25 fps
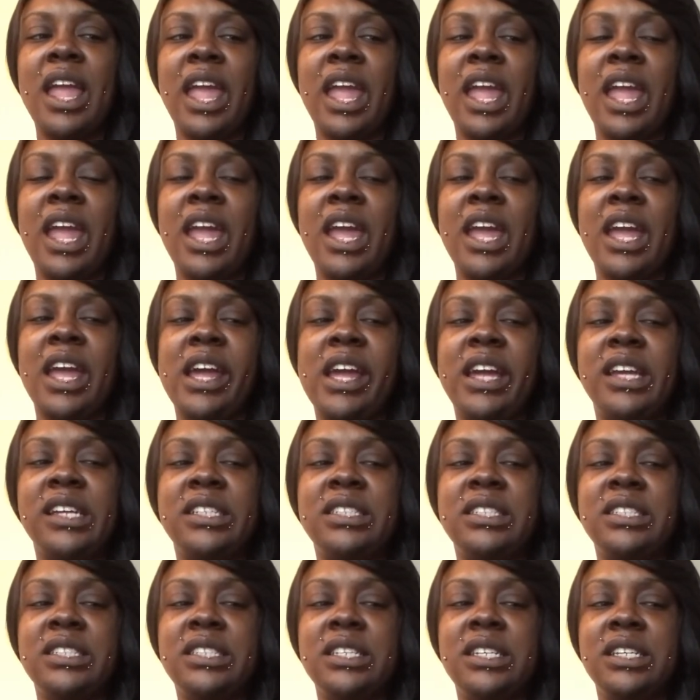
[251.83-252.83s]

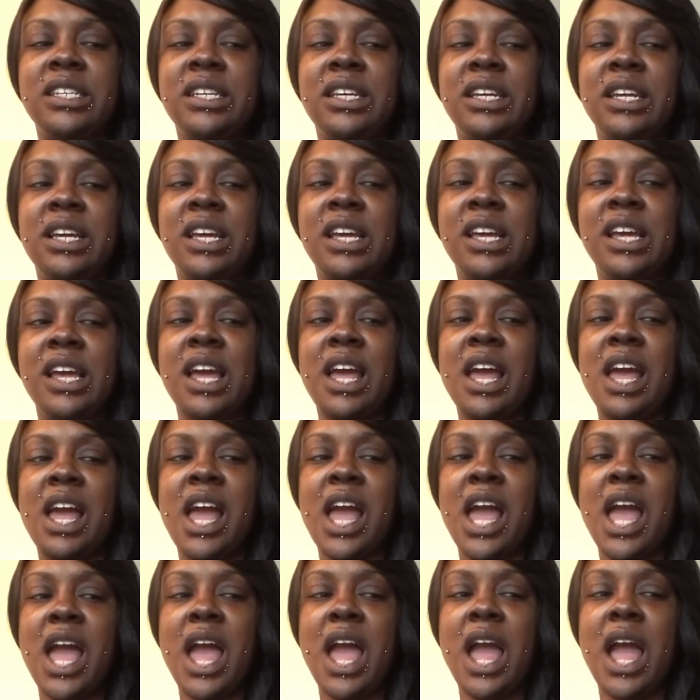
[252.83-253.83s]
and
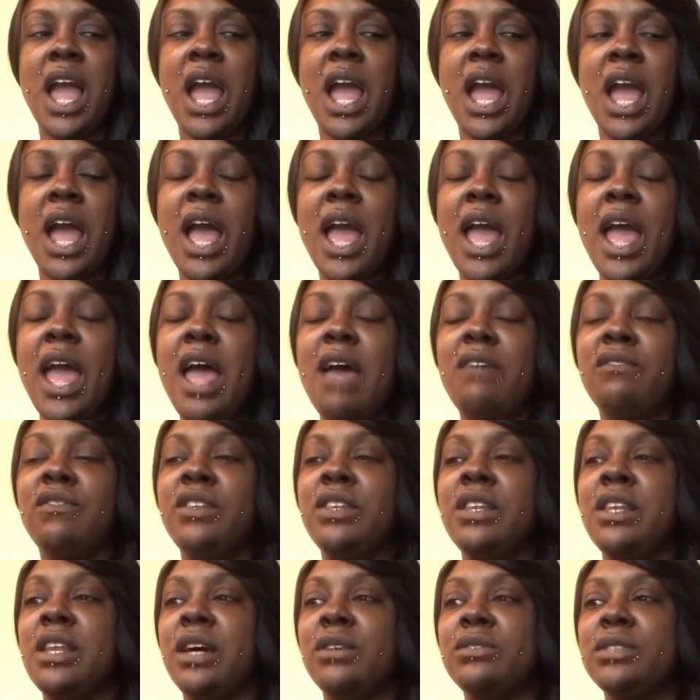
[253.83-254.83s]
I have
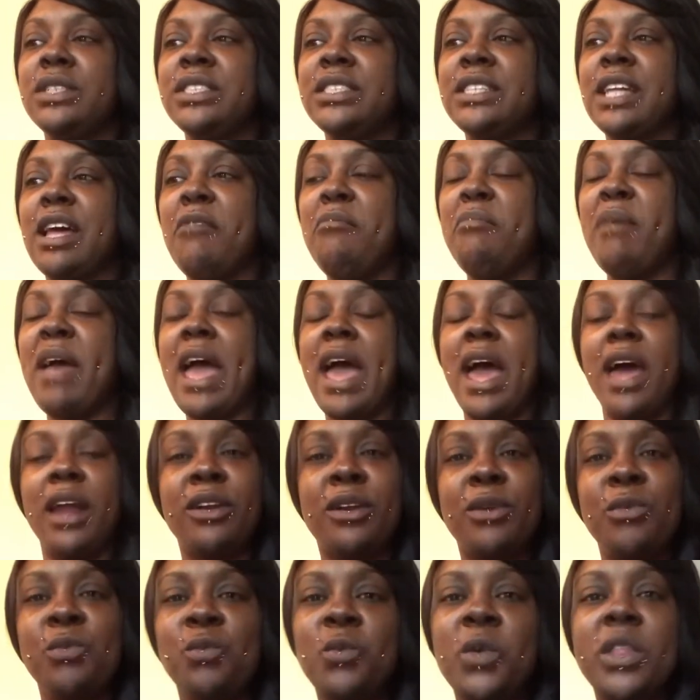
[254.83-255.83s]
noticed a
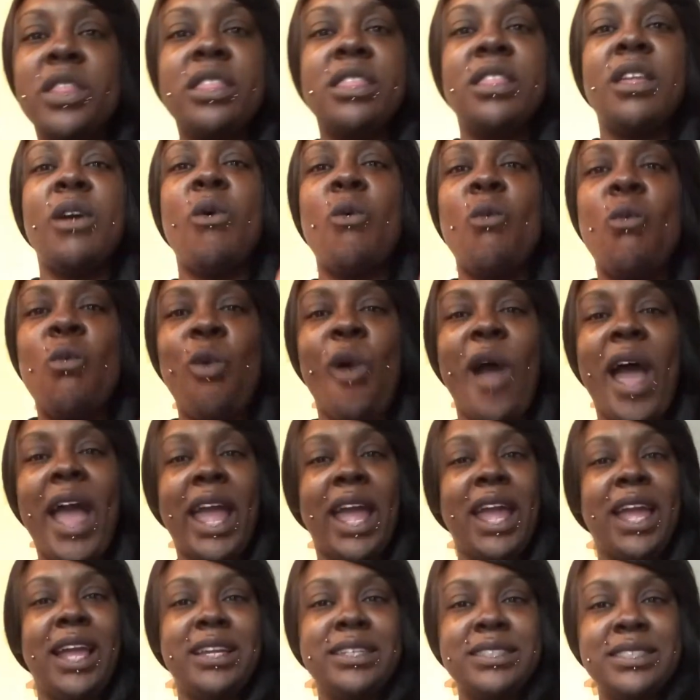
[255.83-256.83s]
pattern with the
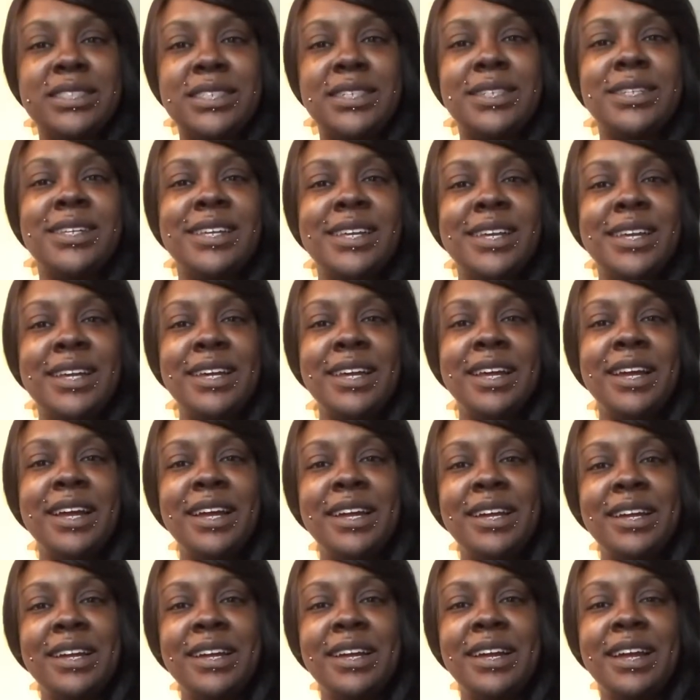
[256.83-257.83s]
white.
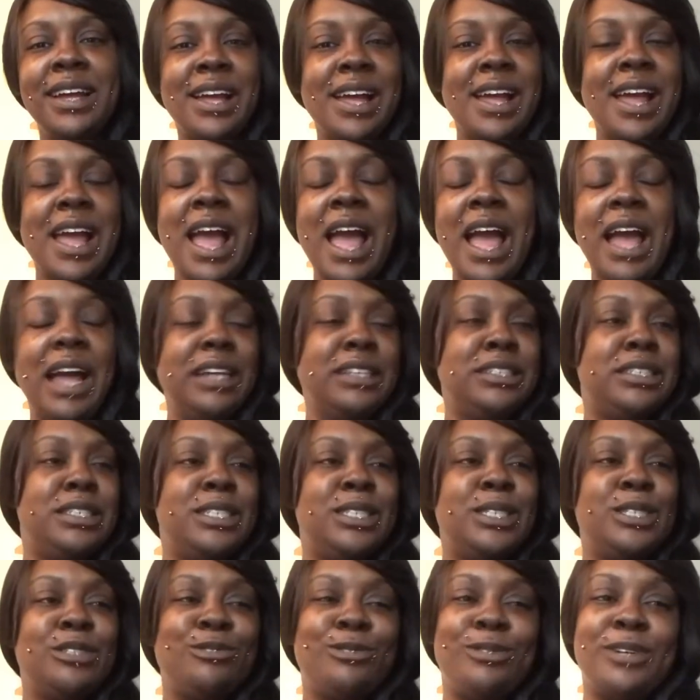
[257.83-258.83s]
I
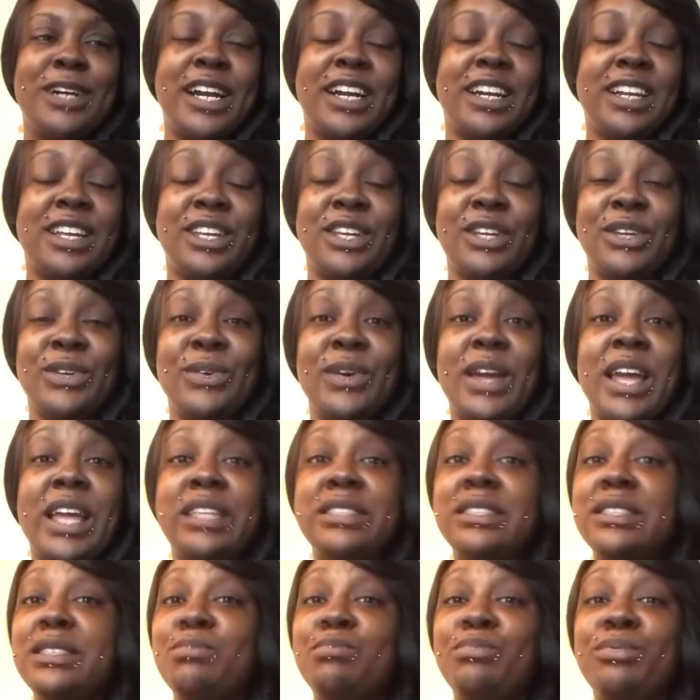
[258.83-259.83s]
swear to you,
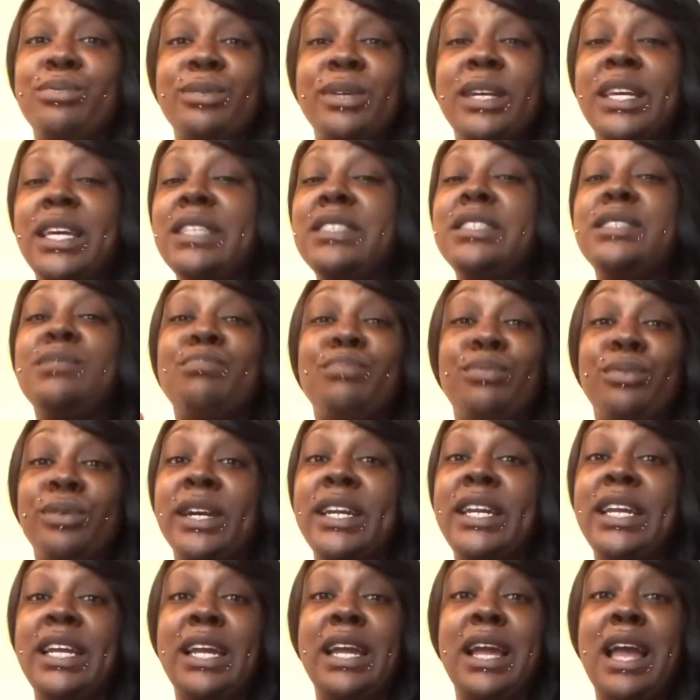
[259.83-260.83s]
it's it's
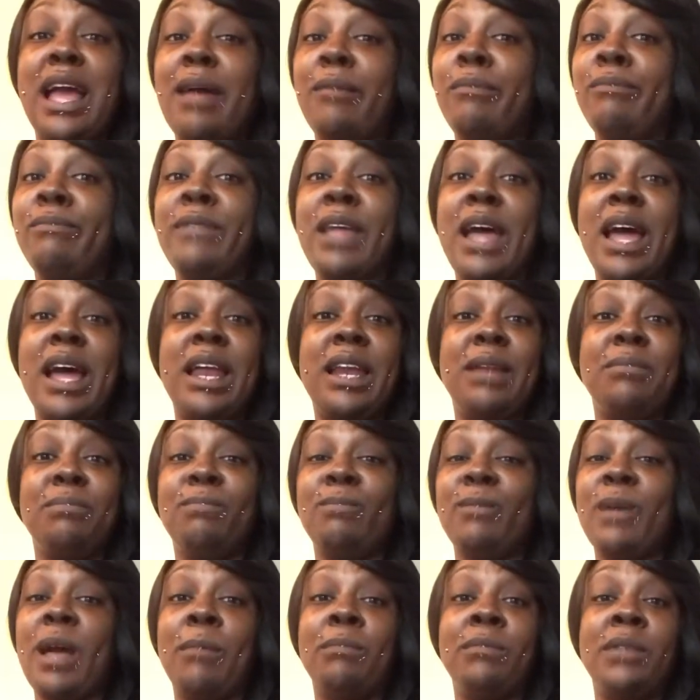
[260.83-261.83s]
pretty. I'm not
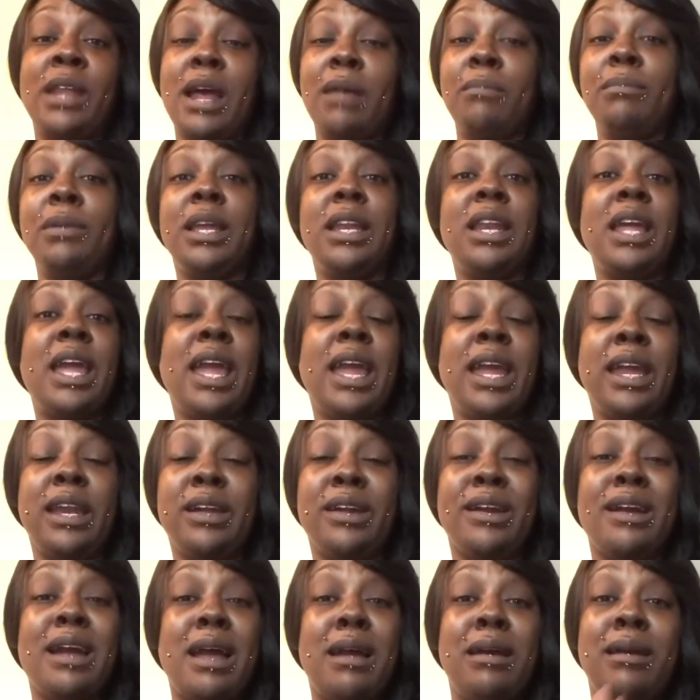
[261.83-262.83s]
I'm not being a
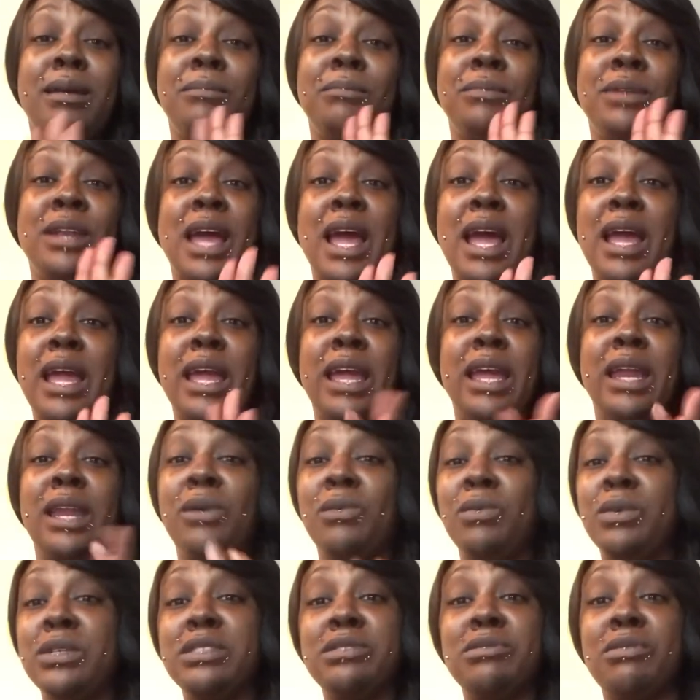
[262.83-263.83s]
hater. I am not
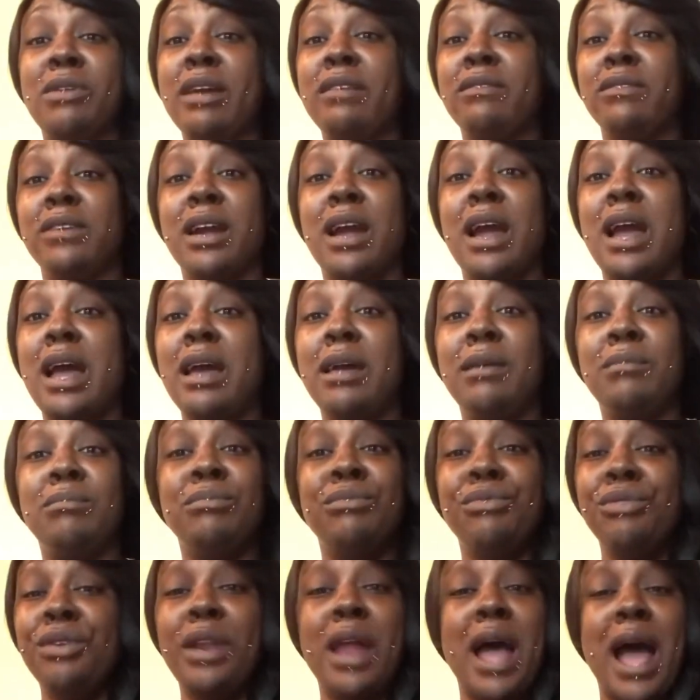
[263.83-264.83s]
hating whatsoever. I'm
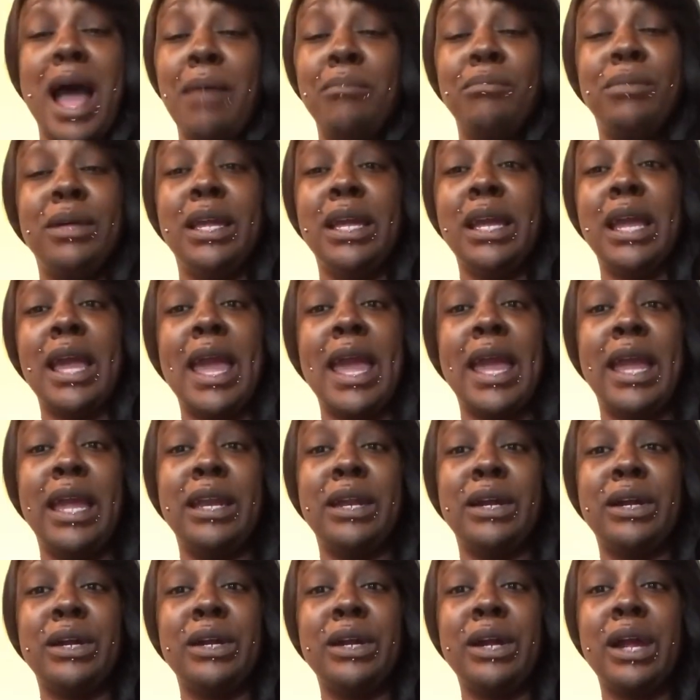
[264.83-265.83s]
not being a
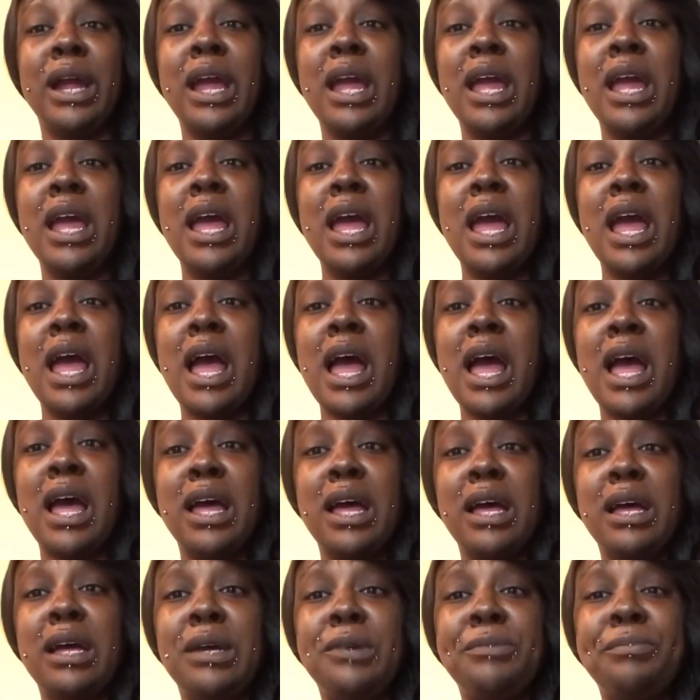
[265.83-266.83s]
hater.
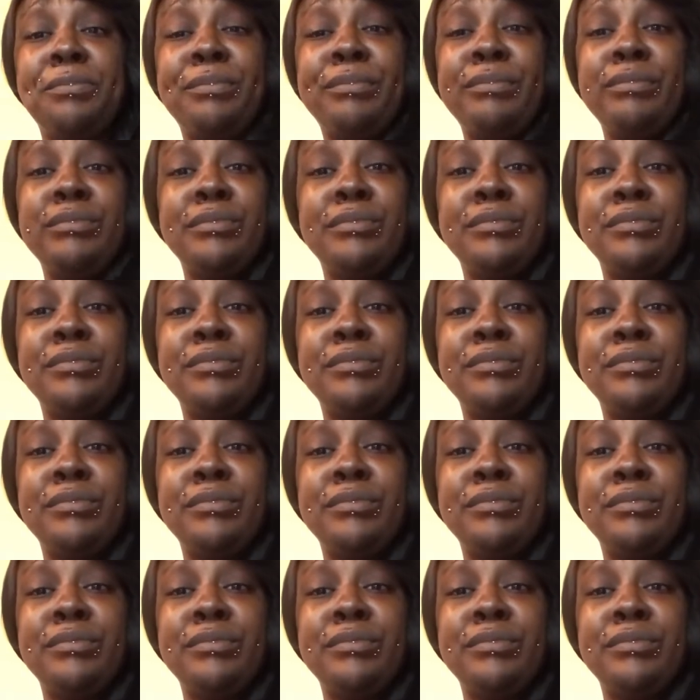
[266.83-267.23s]
Um,